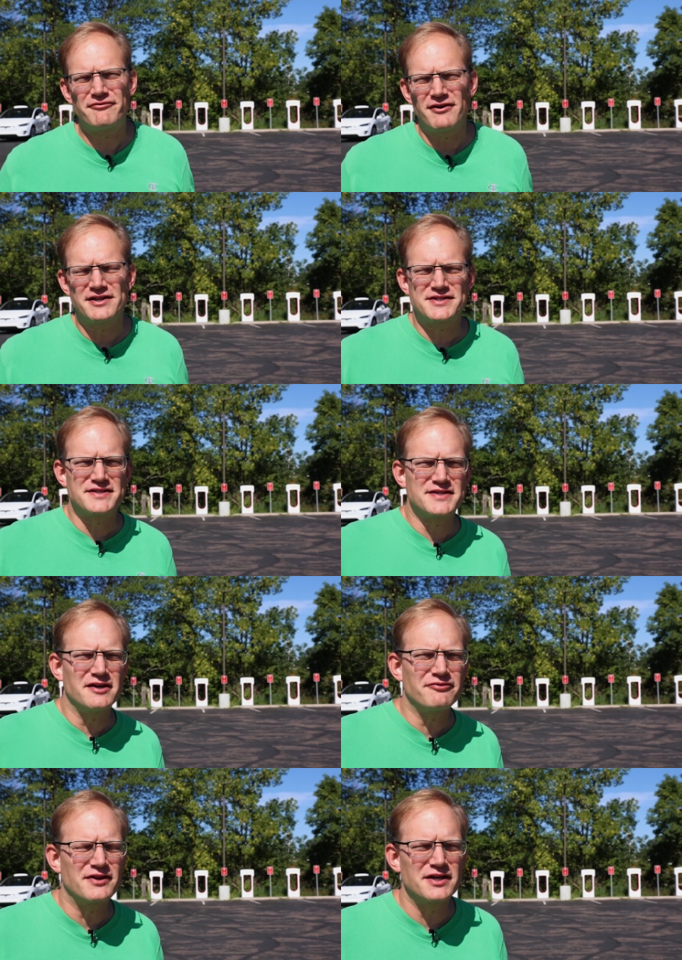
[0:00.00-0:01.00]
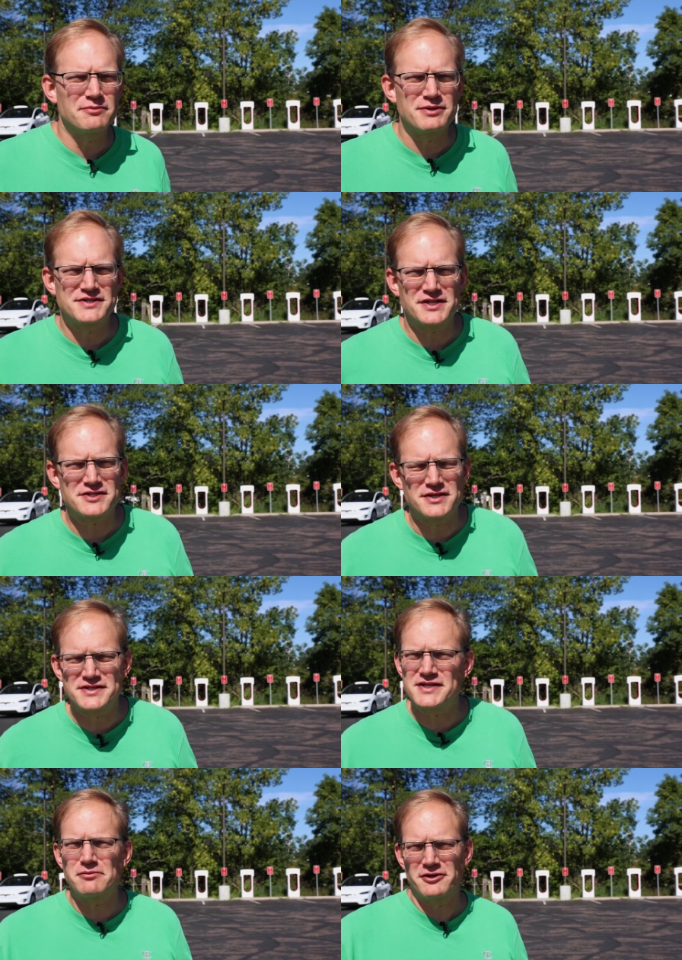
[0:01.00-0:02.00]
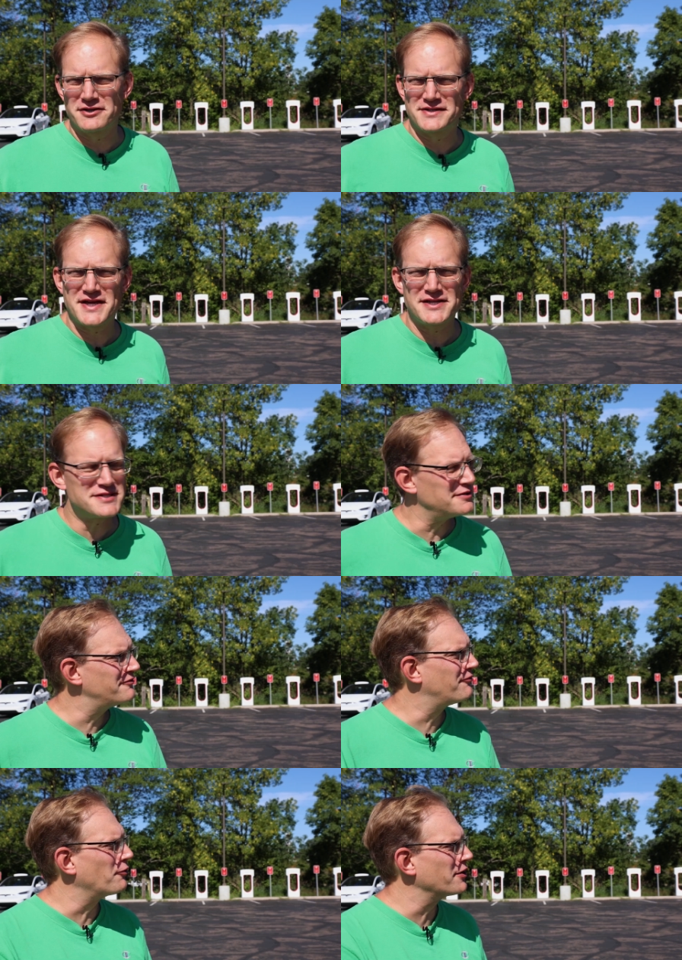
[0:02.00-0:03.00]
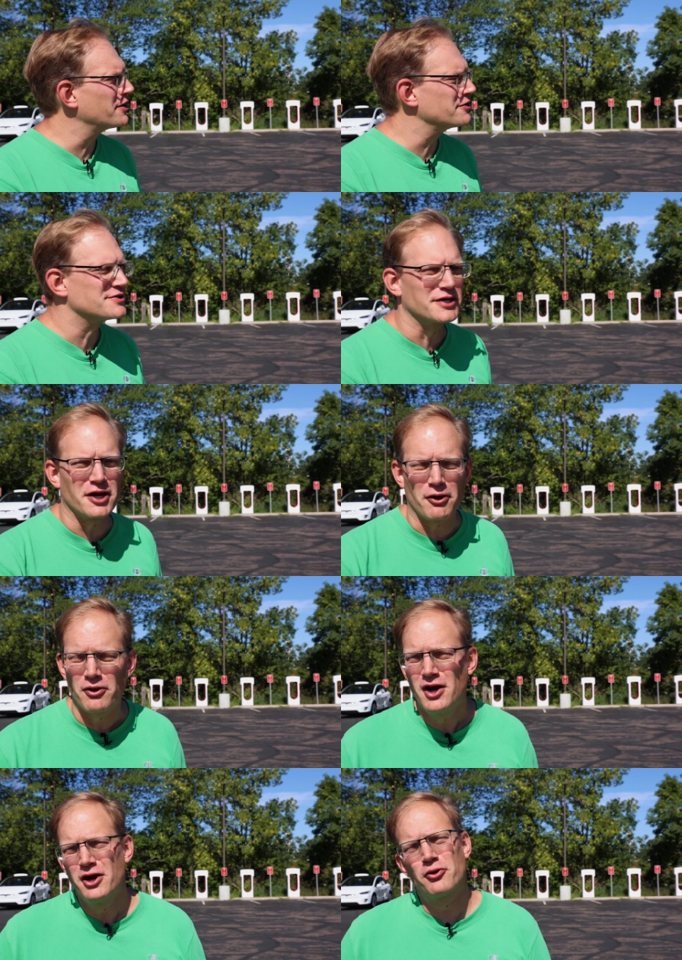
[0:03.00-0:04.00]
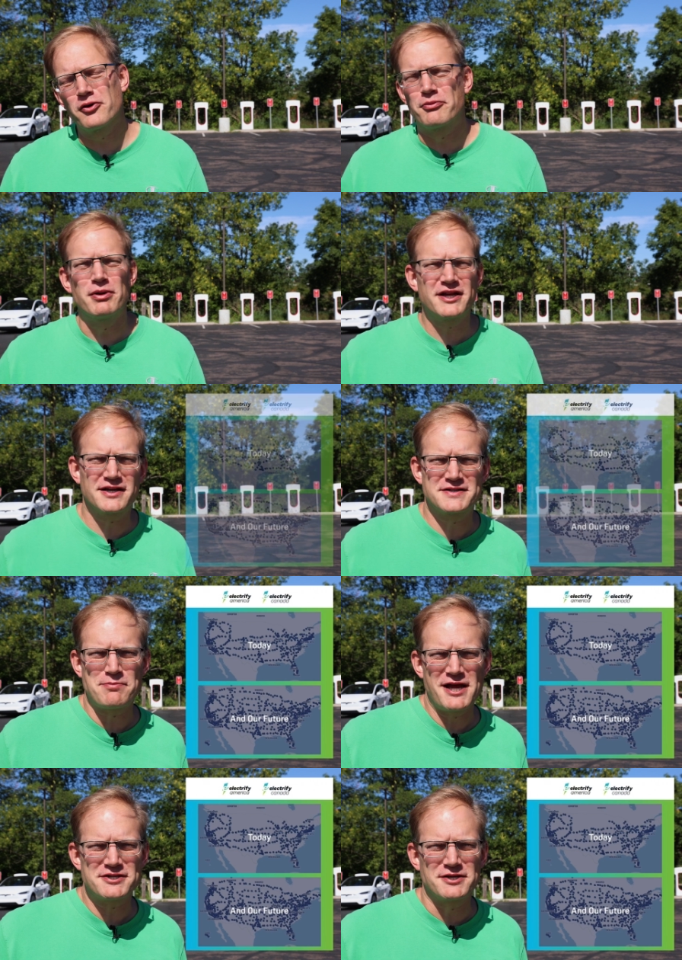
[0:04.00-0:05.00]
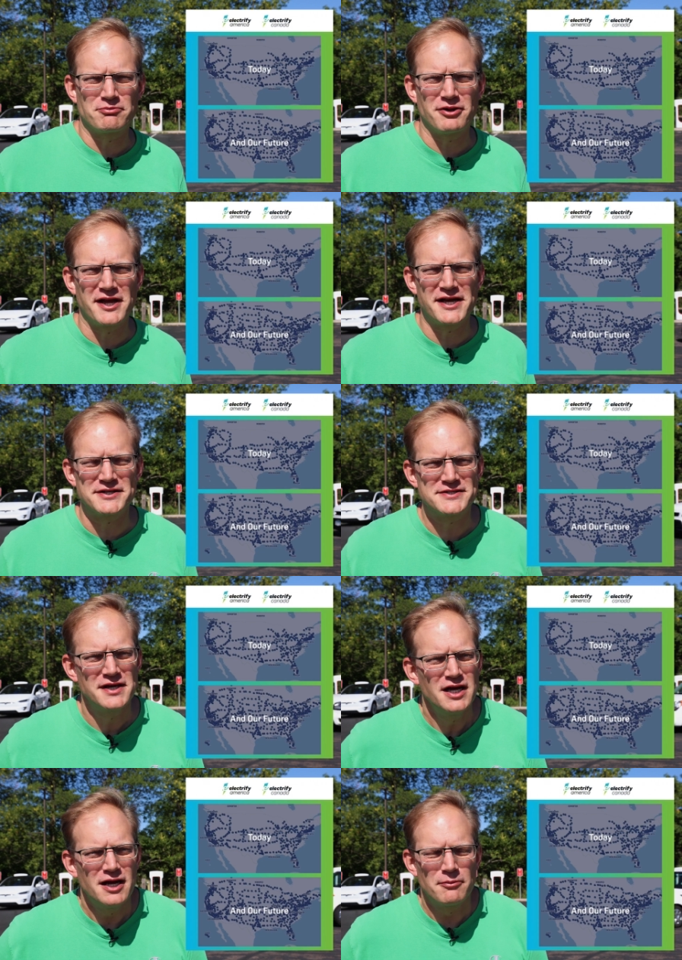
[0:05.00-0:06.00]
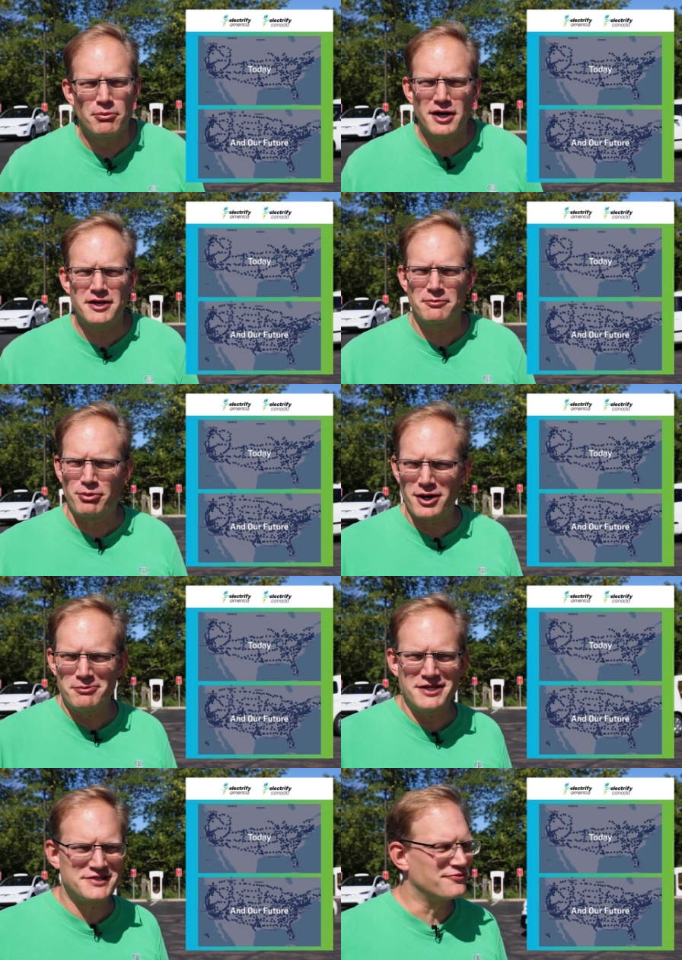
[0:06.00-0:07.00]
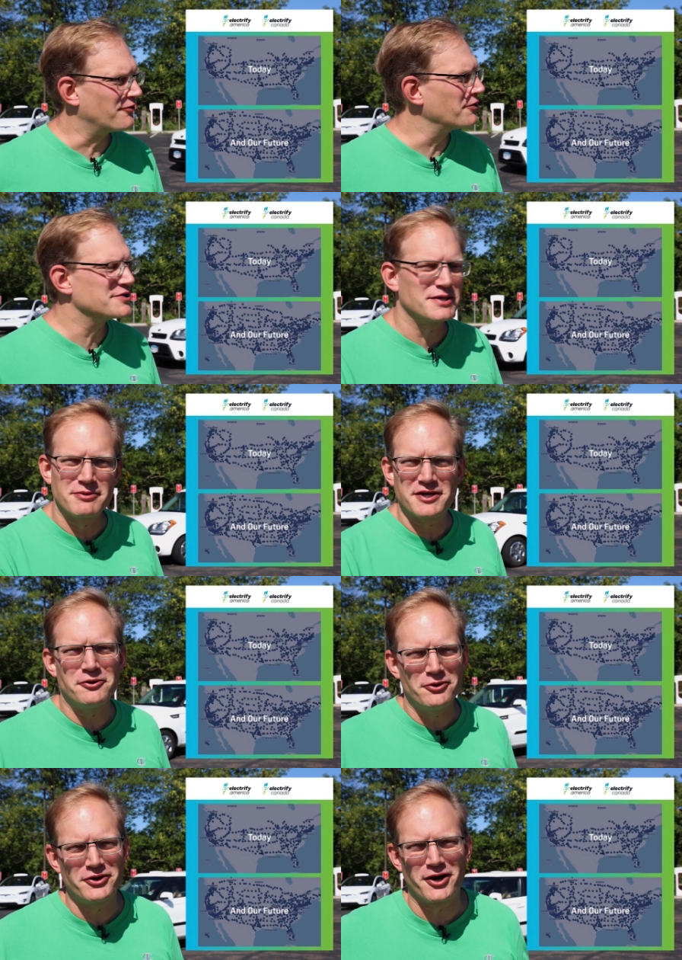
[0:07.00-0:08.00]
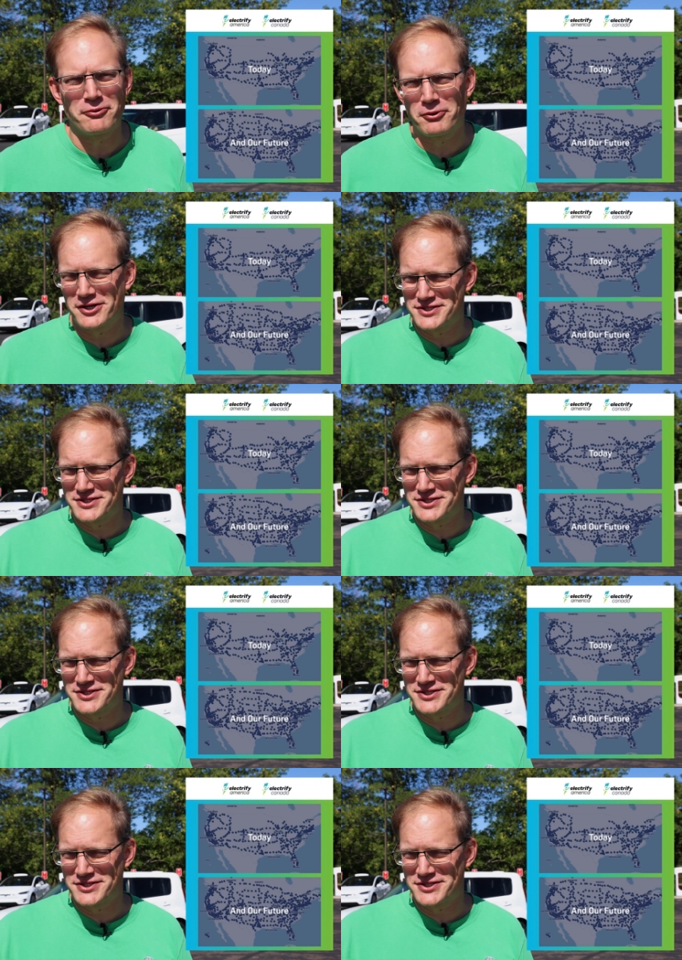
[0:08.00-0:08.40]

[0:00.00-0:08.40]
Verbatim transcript: finds itself in a position similar to Tesla four years ago, with big expansion plans, but permits for some of the old hardware